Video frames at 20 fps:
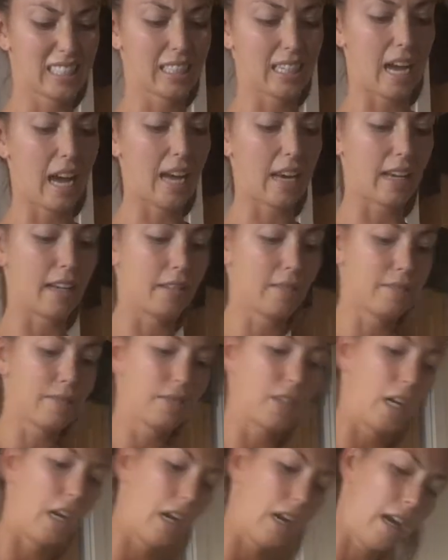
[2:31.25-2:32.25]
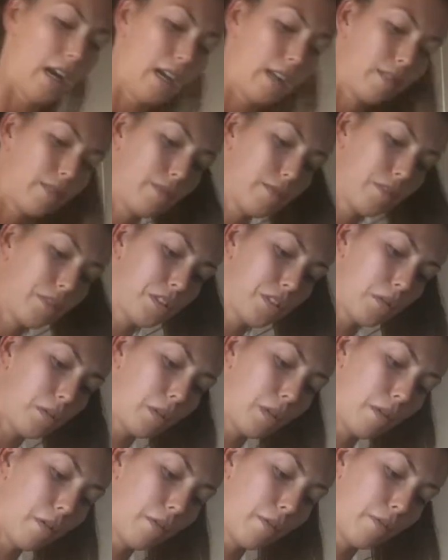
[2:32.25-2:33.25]
Got it. All right, so
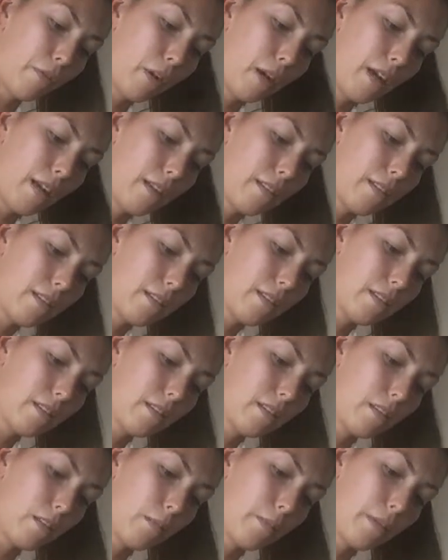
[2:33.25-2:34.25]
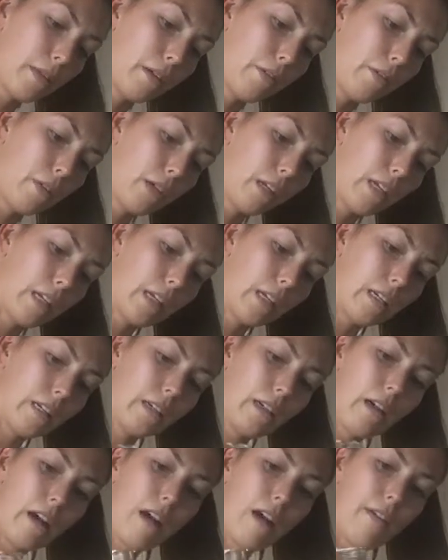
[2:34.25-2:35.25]
we're going for it. A little bit of organic
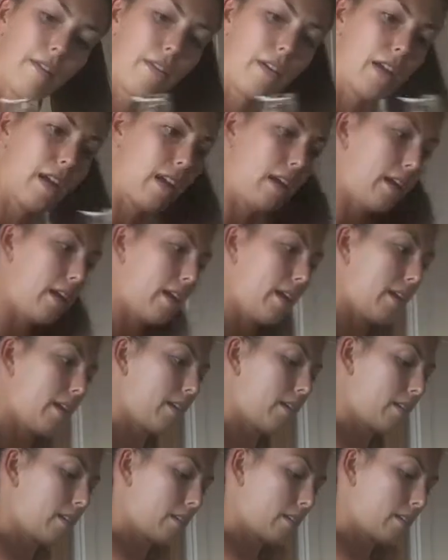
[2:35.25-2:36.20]
agave.